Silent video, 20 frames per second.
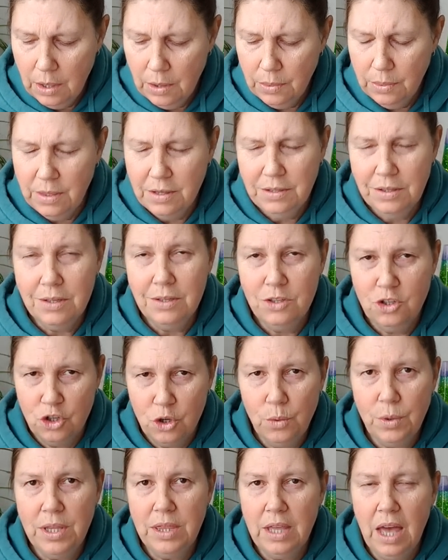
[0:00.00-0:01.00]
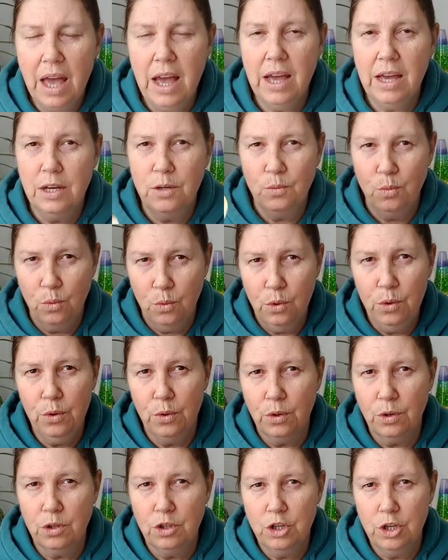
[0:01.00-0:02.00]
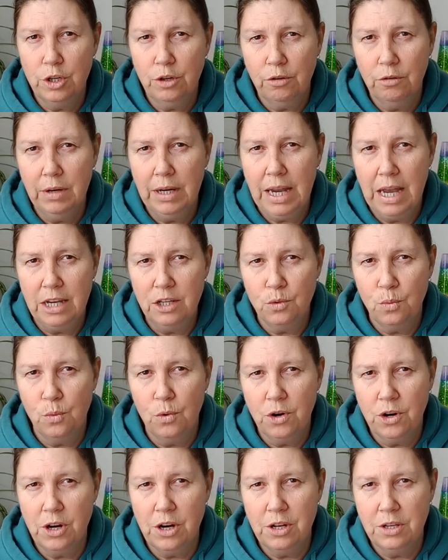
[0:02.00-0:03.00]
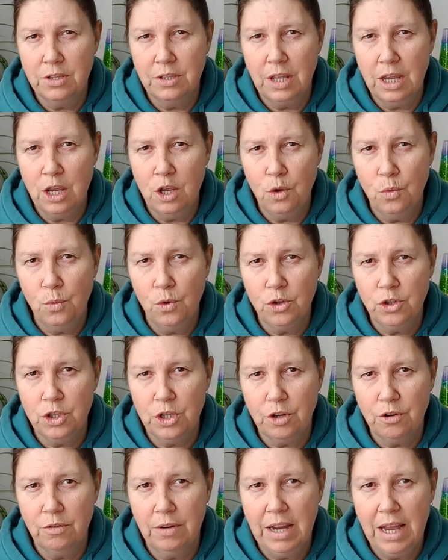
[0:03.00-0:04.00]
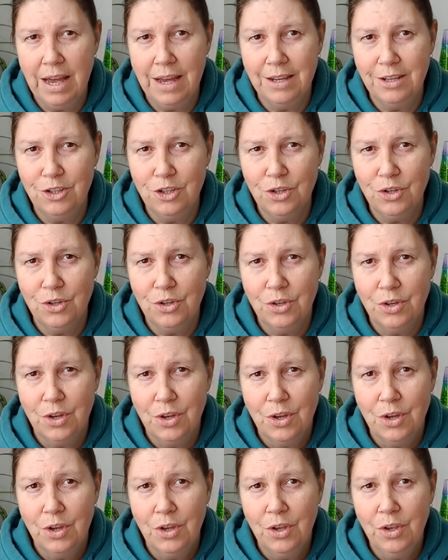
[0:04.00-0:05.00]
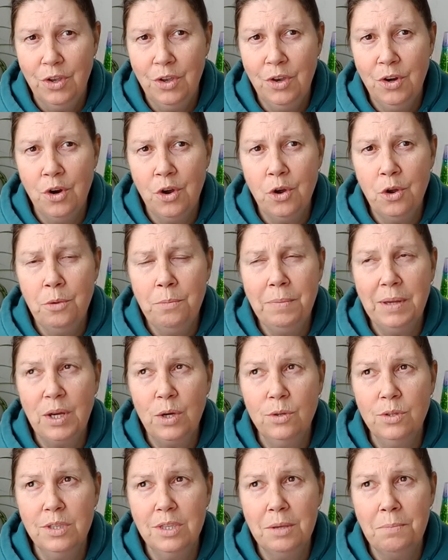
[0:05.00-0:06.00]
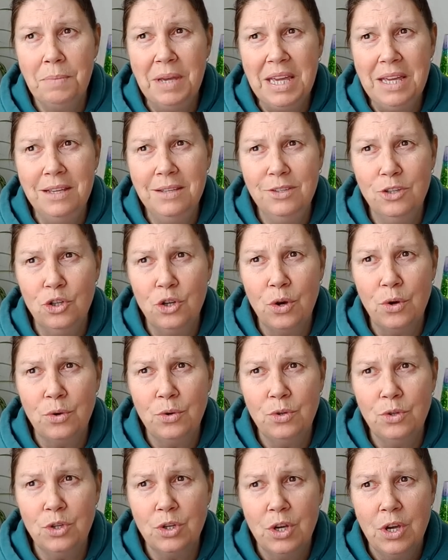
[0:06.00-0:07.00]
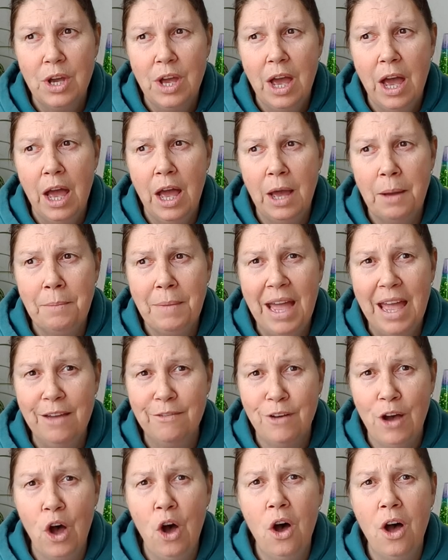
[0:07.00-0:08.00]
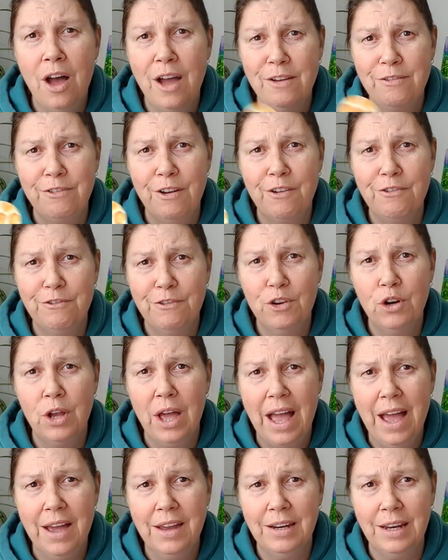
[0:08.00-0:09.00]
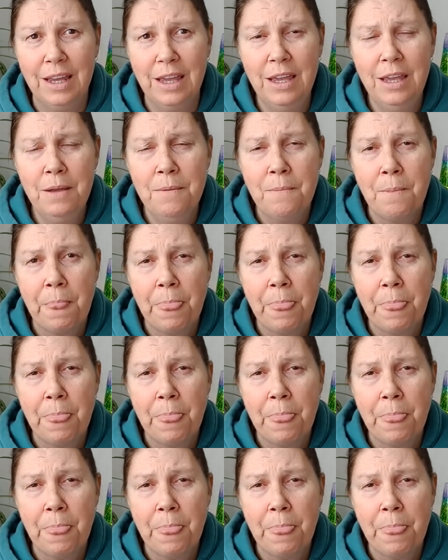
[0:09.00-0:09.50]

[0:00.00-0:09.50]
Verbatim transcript: this is doing the hard work to create what it is that you want to create, you know, because the bees don't have a hive full of honey.